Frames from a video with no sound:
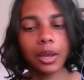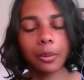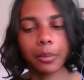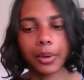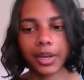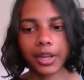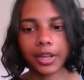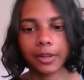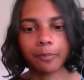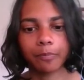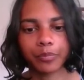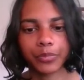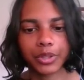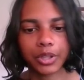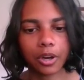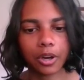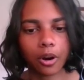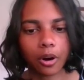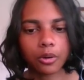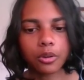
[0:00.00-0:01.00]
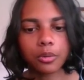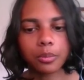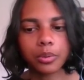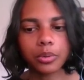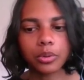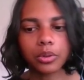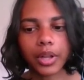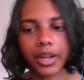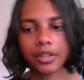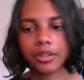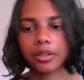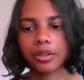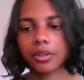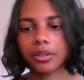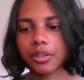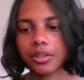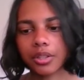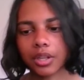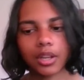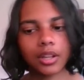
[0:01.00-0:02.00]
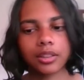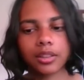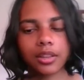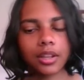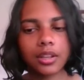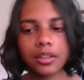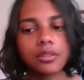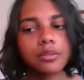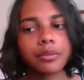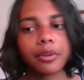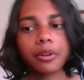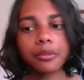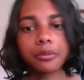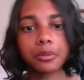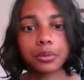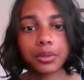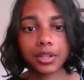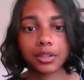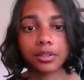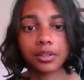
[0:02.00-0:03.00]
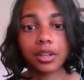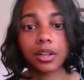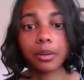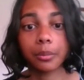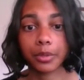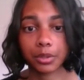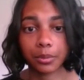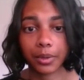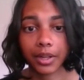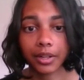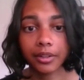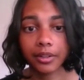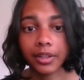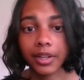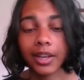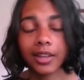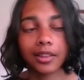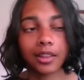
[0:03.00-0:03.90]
by the horrible ideology and things involved with Islam as well,